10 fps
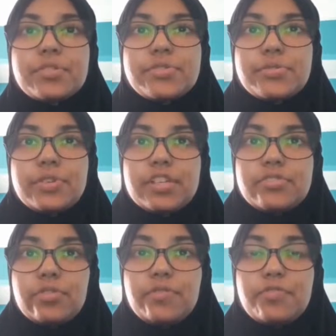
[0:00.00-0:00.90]
So
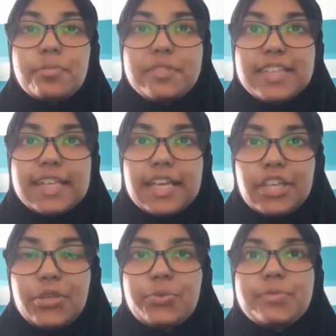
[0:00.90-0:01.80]
that's all from me.
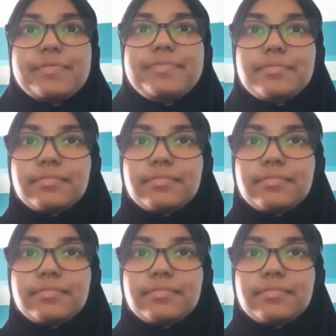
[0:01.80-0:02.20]
Thank you.